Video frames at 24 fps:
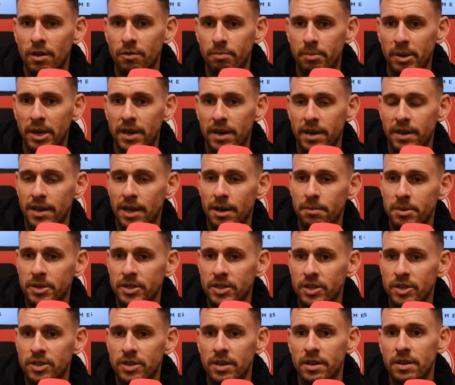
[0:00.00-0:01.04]
being in that
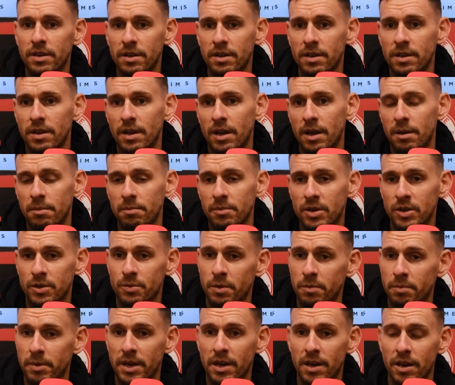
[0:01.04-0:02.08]
position, because
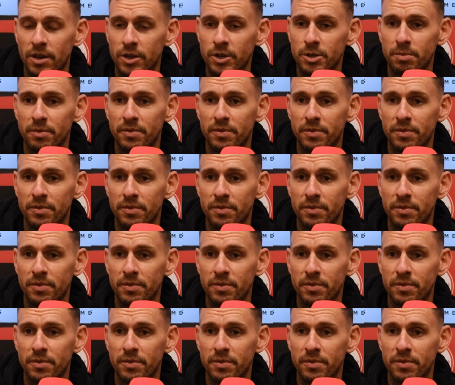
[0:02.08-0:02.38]
we've been close